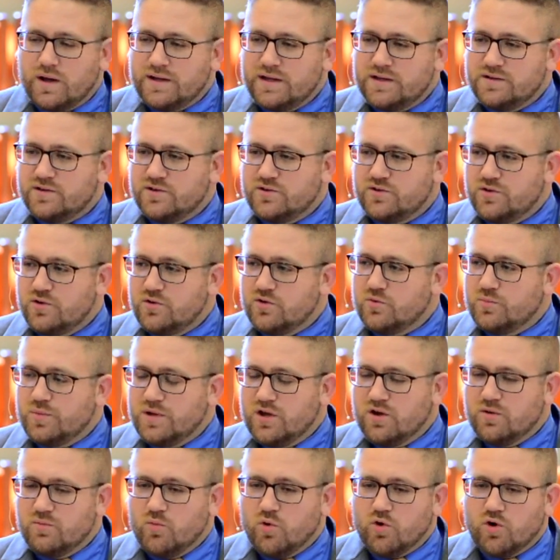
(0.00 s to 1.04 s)
to do to be
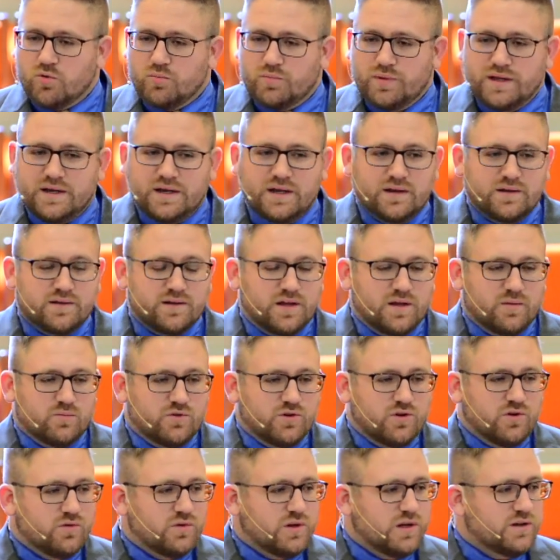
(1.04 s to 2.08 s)
more obedient to him? Do
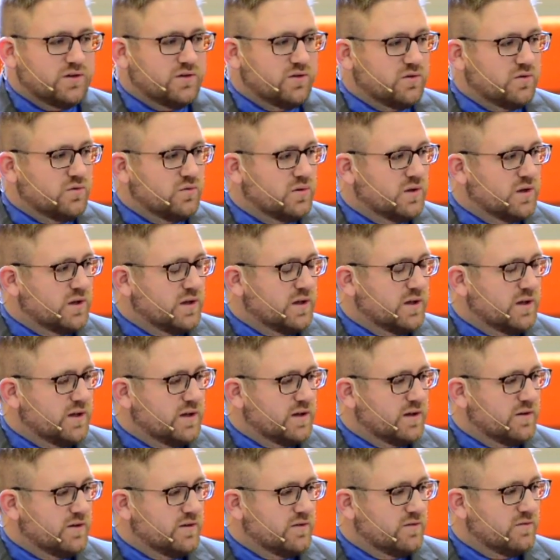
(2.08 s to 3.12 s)
you need to
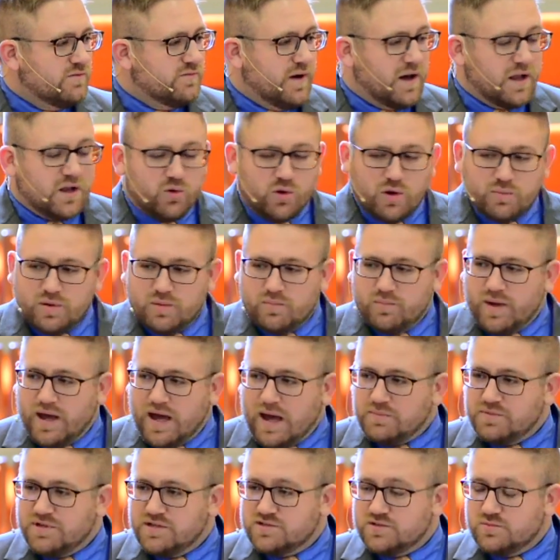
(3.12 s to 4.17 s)
follow up in
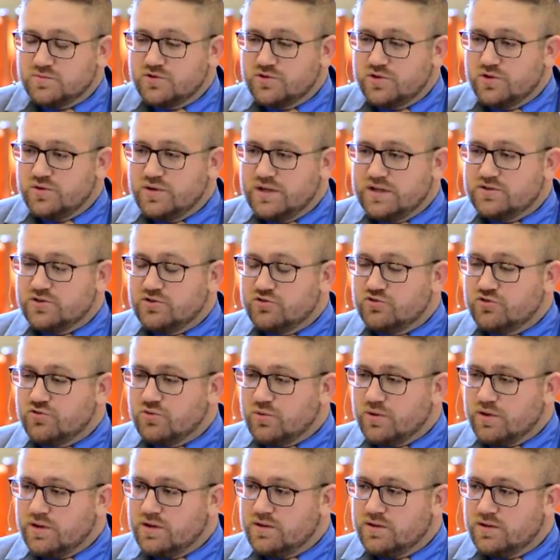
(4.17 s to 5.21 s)
baptism? Do you need to
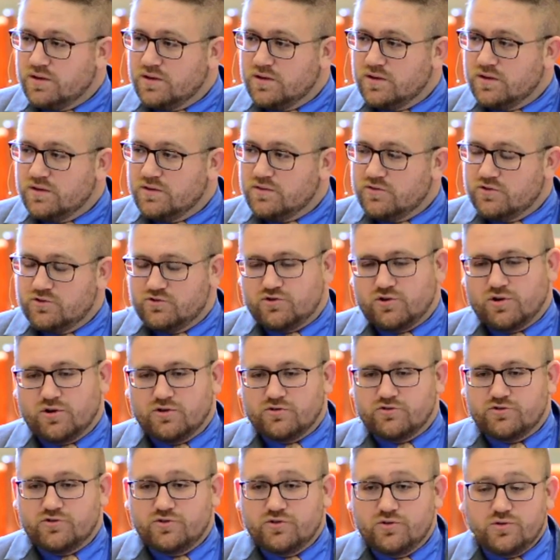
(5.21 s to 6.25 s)
join the church?
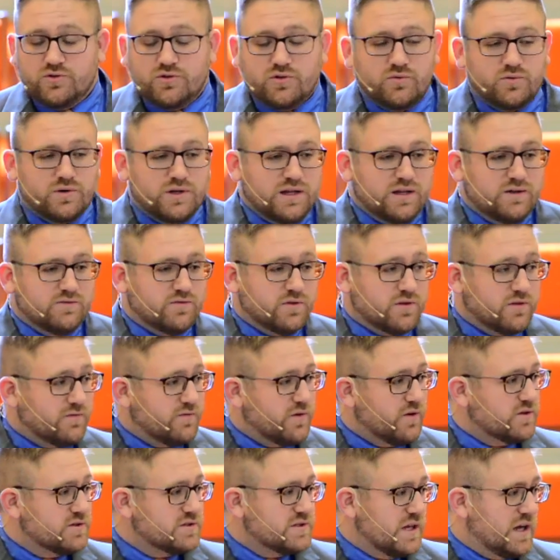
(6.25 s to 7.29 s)
Do you need, for the first
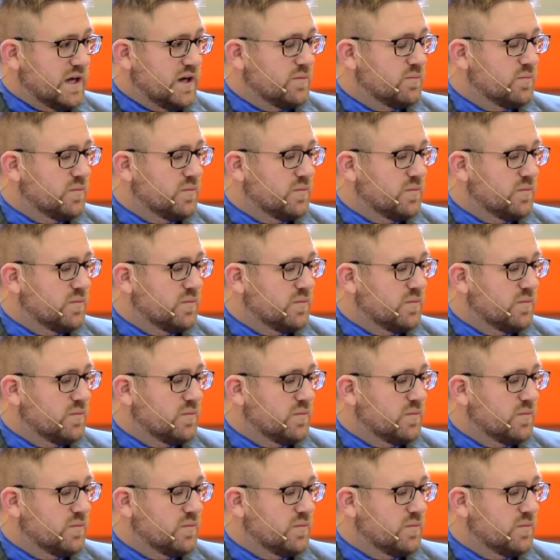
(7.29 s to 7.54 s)
time,